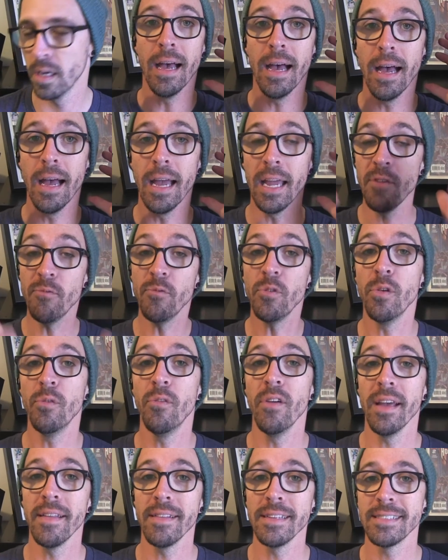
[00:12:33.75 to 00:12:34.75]
If you
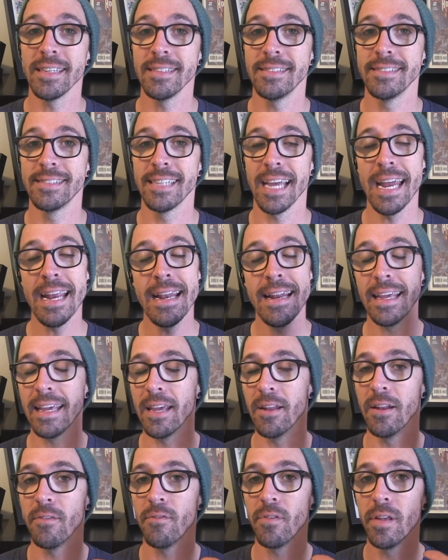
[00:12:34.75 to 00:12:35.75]
found this entertaining
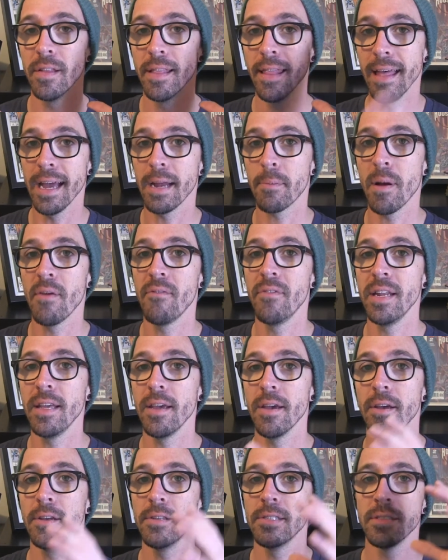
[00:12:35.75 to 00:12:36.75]
and if you like my
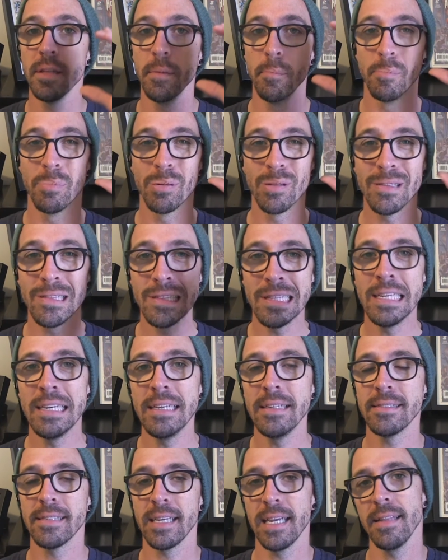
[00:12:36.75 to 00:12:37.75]
videos, then
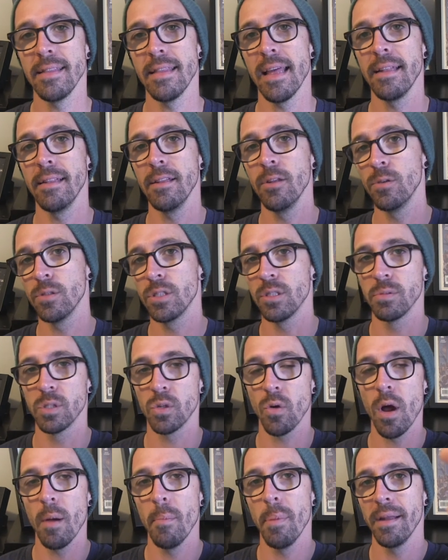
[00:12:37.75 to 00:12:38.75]
please hit that little
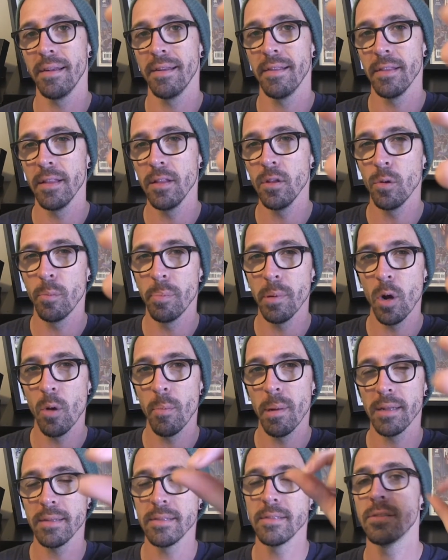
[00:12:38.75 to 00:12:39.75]
subscribe button and the little bell
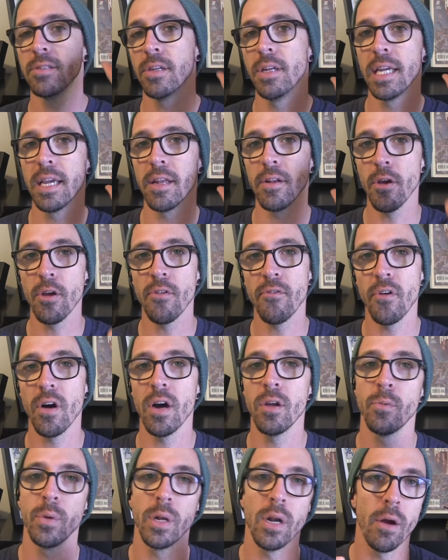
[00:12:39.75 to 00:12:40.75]
button so you get
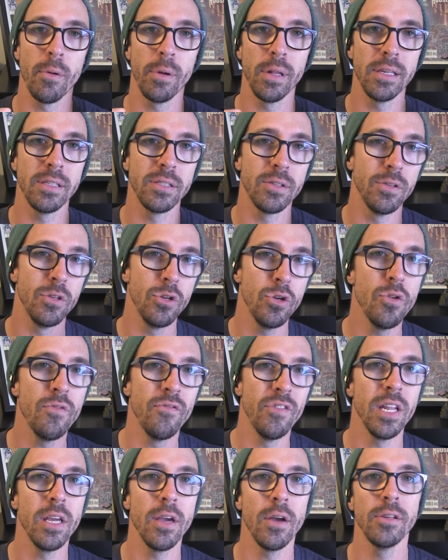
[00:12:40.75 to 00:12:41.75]
notified when I release new
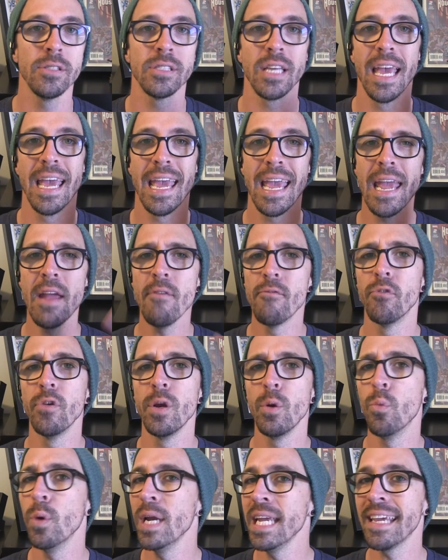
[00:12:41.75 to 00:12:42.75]
videos
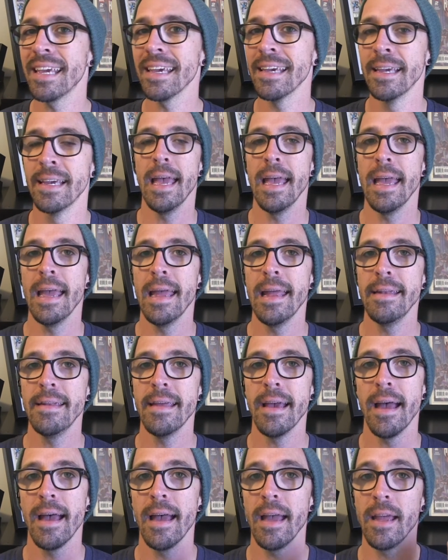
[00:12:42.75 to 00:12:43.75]
every week. And
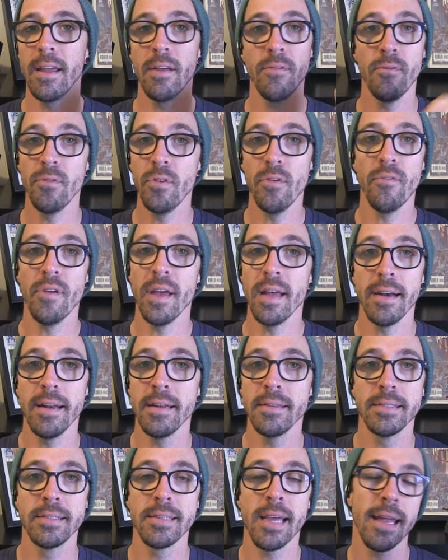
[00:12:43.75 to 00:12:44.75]
if you found it
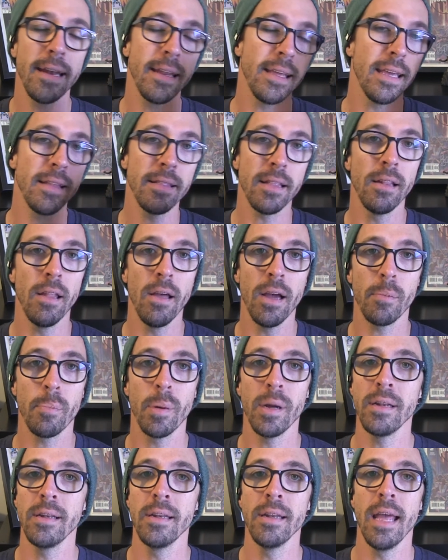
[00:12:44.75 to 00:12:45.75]
entertaining, hit the like
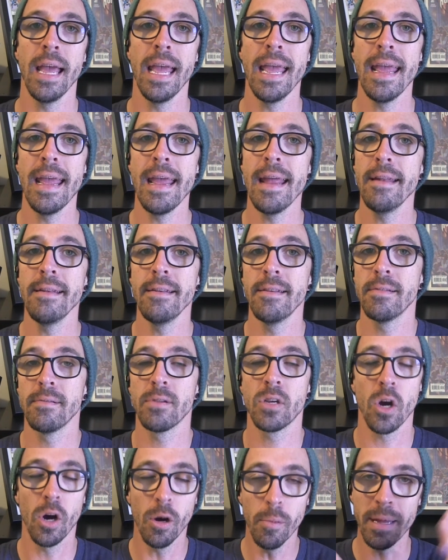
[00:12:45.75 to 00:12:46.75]
button and
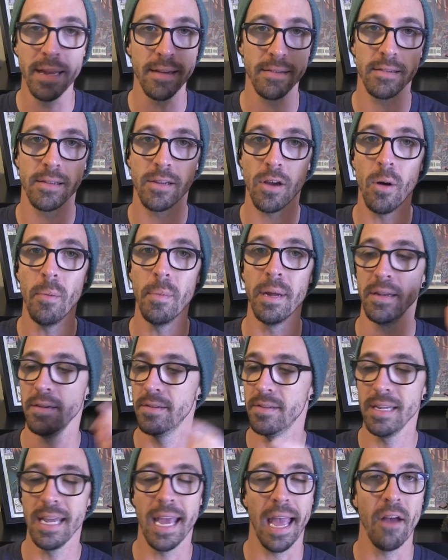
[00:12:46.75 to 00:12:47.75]
comment.
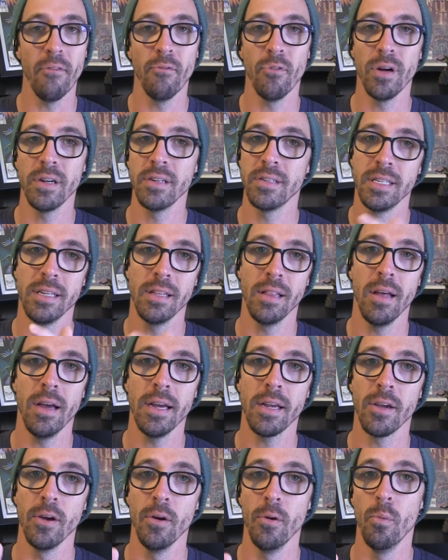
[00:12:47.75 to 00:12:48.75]
Do you have one? Do you
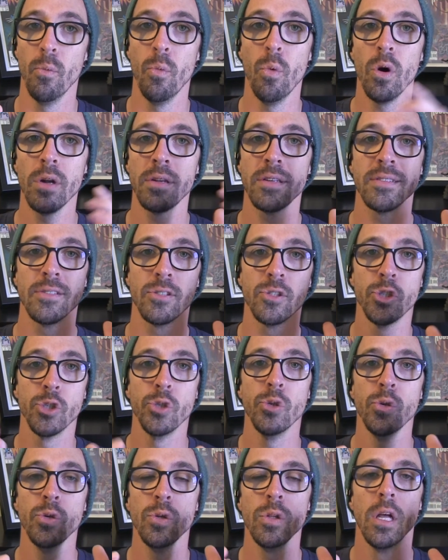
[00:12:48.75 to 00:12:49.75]
like it? What
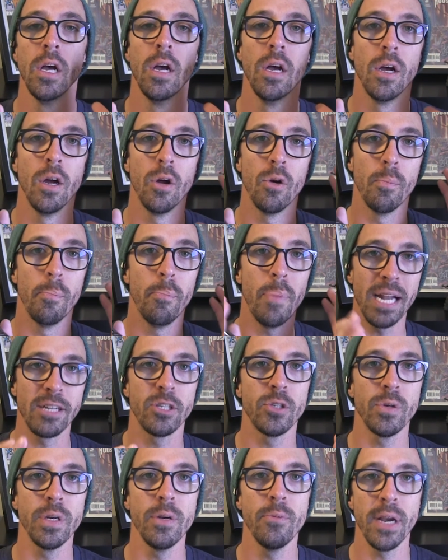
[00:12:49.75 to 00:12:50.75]
dual
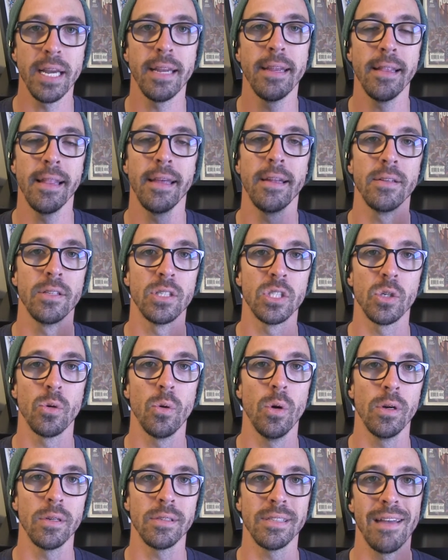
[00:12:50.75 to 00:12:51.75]
battery regulated
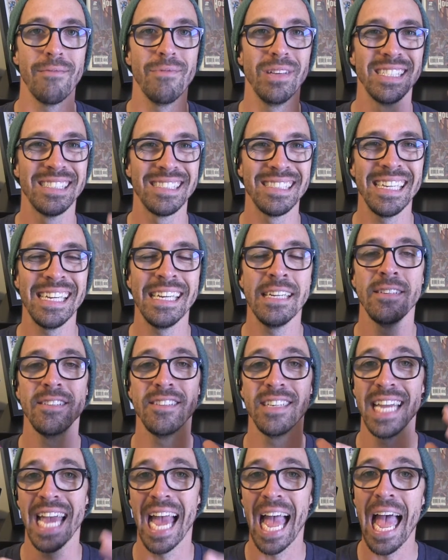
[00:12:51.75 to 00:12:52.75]
squonks have you seen?
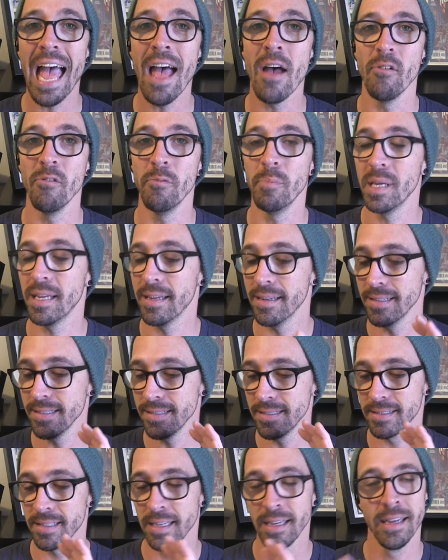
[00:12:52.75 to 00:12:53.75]
Do you have?
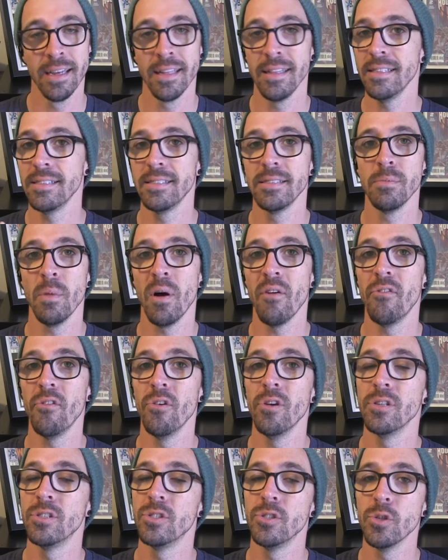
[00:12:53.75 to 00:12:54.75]
Because this is my
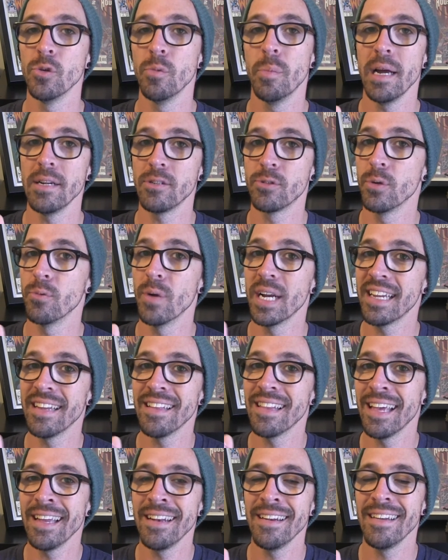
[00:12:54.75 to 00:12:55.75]
first dual battery
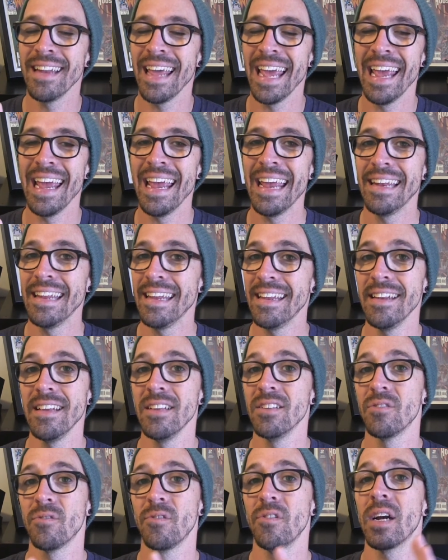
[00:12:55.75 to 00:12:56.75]
regulated and it
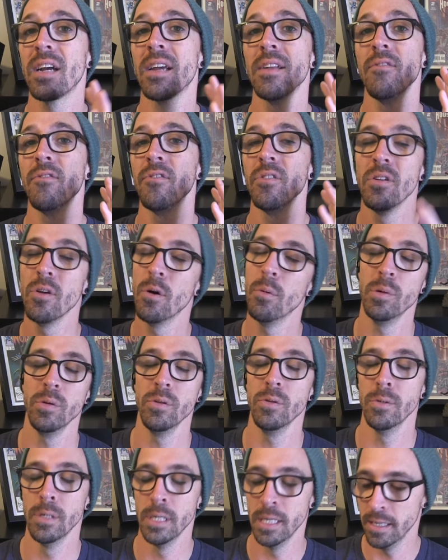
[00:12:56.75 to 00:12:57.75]
is fucking
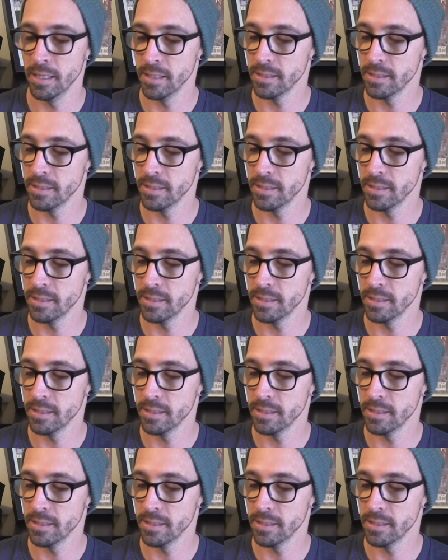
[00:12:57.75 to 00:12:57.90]
phenomenal.